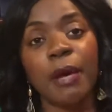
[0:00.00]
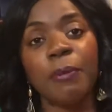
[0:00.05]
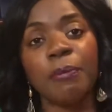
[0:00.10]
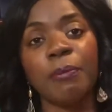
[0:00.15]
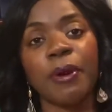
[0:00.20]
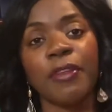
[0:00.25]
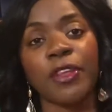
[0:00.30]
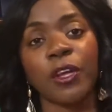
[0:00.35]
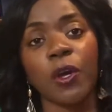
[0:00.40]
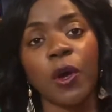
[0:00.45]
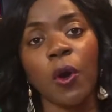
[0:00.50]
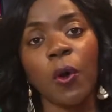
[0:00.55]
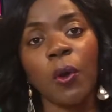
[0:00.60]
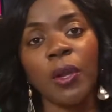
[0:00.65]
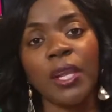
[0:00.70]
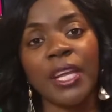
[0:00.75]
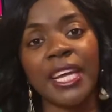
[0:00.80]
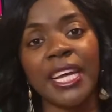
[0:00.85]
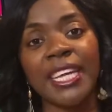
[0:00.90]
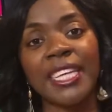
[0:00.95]
But the goal
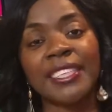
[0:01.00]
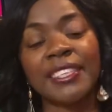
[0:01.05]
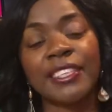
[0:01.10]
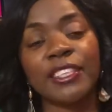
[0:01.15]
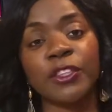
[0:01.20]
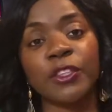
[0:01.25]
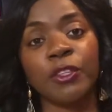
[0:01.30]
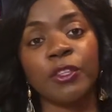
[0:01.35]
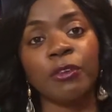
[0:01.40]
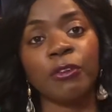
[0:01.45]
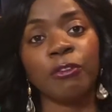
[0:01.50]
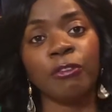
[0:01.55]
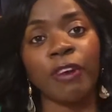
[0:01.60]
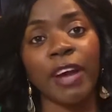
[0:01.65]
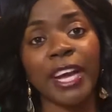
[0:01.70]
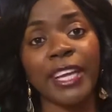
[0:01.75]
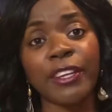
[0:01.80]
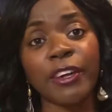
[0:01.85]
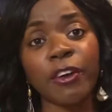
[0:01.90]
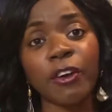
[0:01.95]
is to
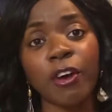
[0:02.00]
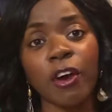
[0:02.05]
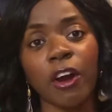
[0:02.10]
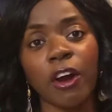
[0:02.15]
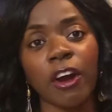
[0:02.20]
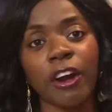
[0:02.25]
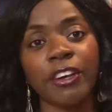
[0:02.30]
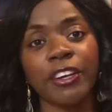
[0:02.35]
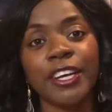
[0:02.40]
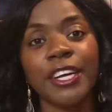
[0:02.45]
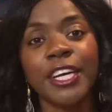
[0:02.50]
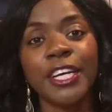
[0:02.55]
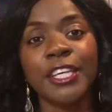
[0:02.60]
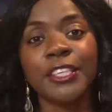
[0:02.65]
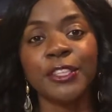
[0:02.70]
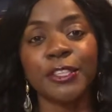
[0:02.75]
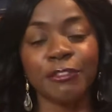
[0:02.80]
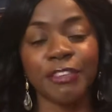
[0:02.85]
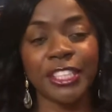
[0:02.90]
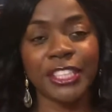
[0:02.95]
write a card
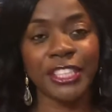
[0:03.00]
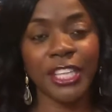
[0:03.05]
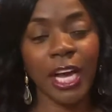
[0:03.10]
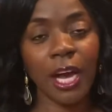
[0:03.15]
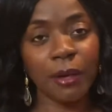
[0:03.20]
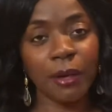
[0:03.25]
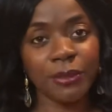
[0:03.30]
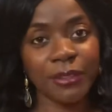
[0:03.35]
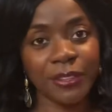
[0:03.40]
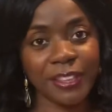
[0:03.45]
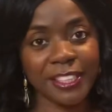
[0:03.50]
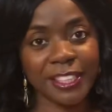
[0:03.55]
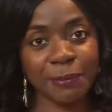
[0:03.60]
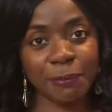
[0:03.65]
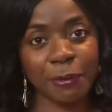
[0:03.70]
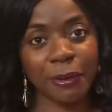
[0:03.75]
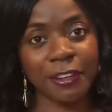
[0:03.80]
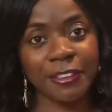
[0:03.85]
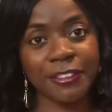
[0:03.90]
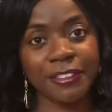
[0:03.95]
to reach out to this
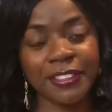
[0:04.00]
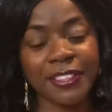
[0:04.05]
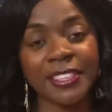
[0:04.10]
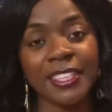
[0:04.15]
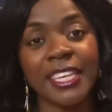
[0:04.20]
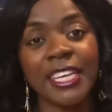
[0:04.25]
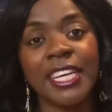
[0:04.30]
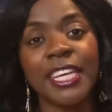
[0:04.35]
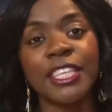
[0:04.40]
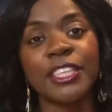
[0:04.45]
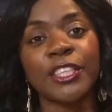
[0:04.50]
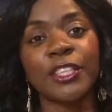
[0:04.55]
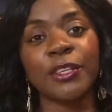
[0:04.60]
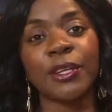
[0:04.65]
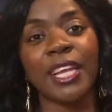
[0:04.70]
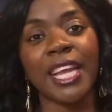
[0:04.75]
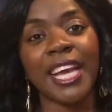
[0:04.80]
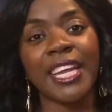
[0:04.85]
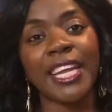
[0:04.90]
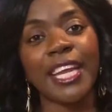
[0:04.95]
person to
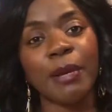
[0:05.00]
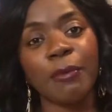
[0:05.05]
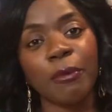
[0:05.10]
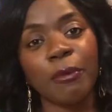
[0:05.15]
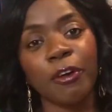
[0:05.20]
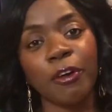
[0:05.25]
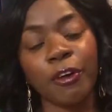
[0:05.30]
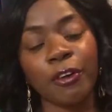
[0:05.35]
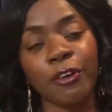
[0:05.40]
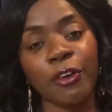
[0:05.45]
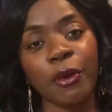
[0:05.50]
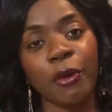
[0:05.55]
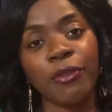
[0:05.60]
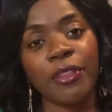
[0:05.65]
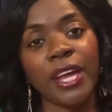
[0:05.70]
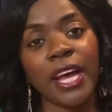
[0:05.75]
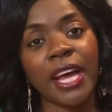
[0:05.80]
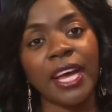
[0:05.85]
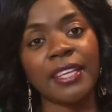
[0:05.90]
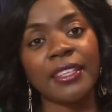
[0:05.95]
let him or her know
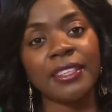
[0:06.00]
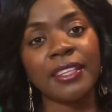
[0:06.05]
that